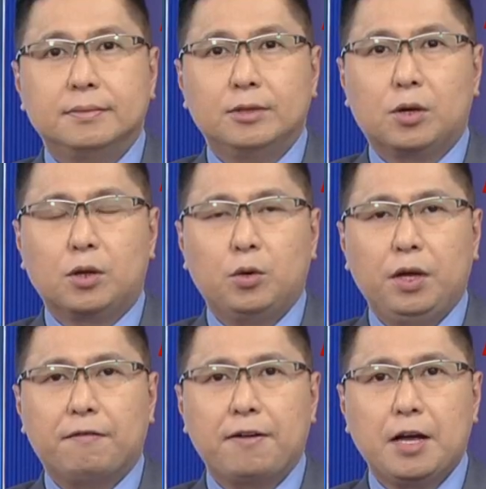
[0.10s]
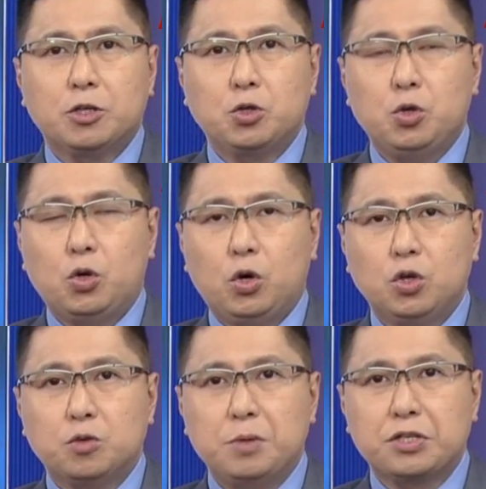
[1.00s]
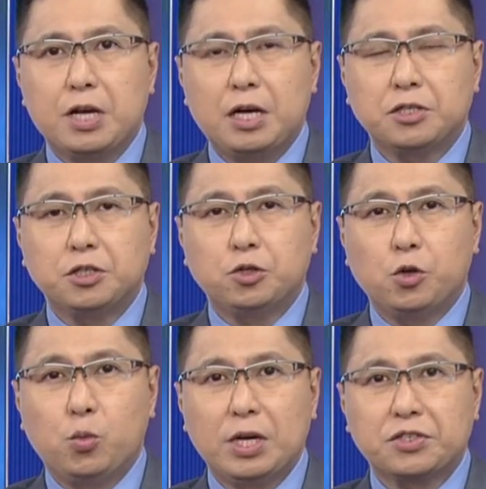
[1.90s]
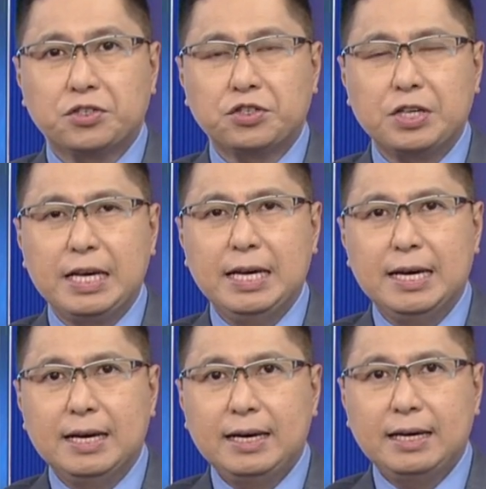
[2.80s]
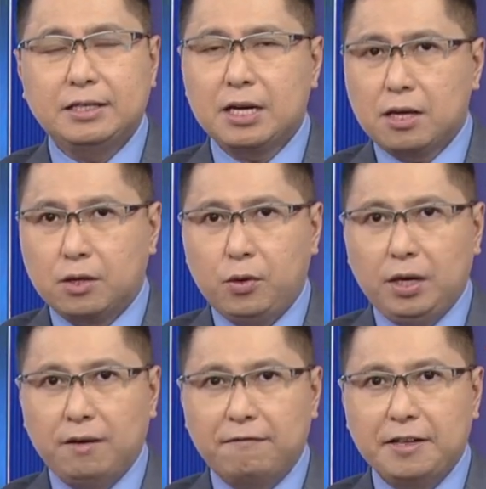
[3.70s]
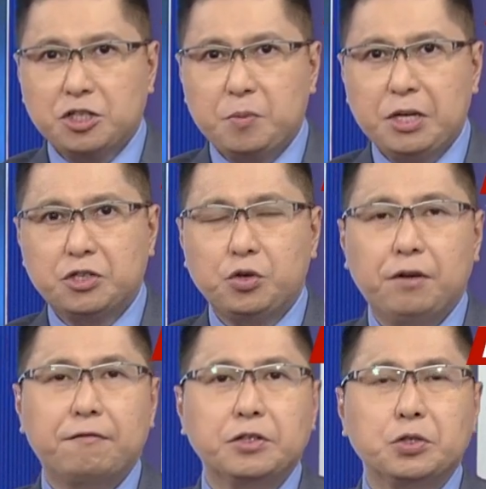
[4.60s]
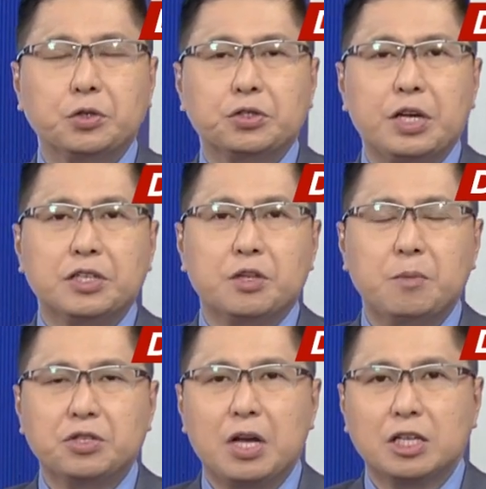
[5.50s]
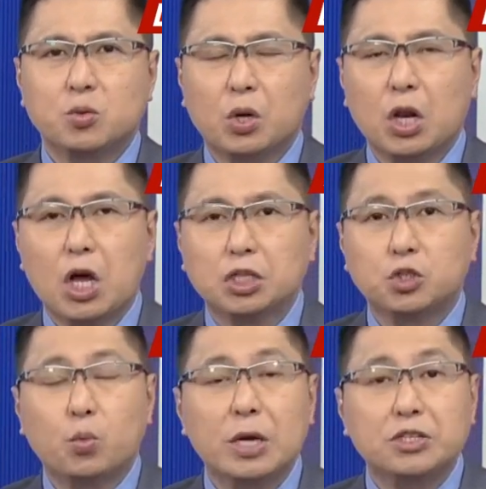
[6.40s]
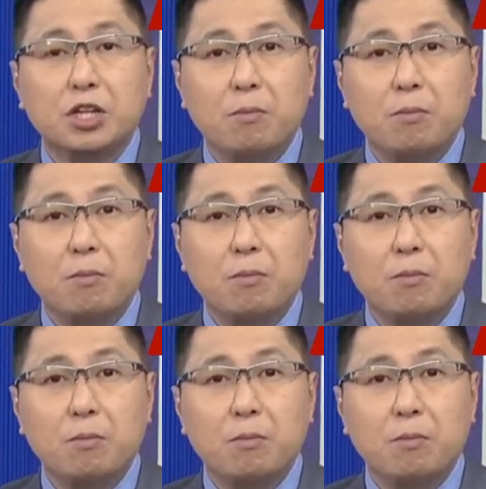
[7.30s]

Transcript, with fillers: North Korea fires 2 cruise missiles into the West Sea. A South Korean Defense Ministry official says the missiles were launched Wednesday